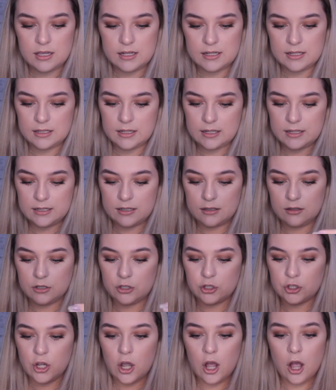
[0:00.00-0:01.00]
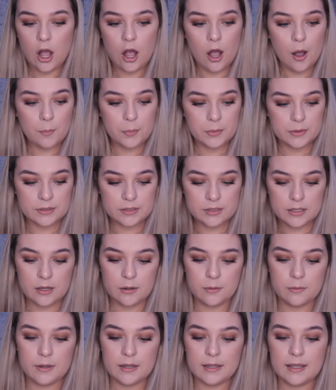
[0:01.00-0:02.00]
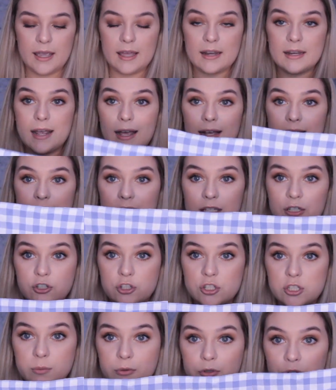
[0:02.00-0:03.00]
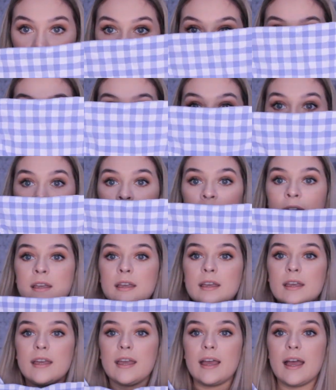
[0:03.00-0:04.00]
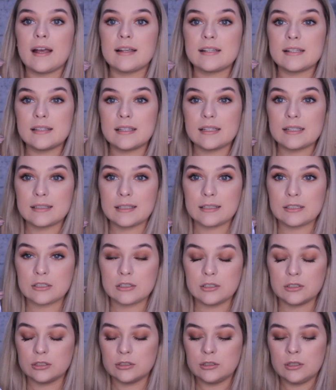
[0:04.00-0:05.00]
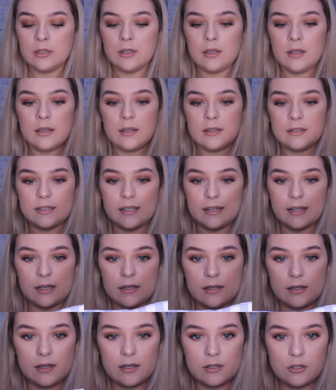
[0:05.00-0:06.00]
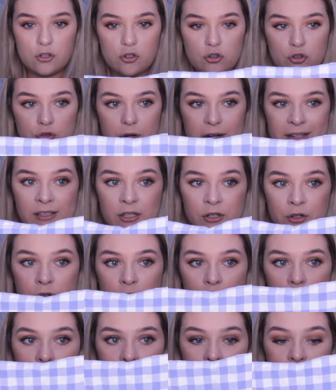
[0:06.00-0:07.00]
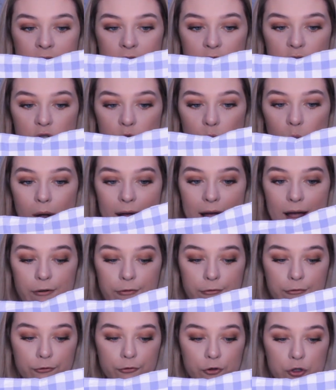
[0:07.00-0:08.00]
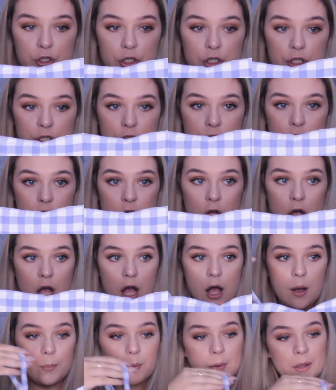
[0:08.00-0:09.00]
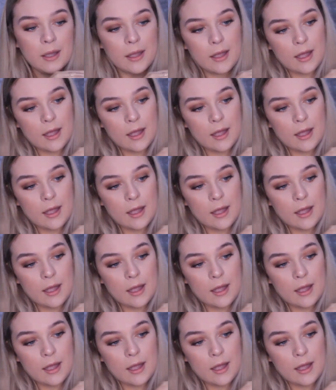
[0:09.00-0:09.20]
this is the top so again it has the adjustable straps it has this little it's like straight across square front top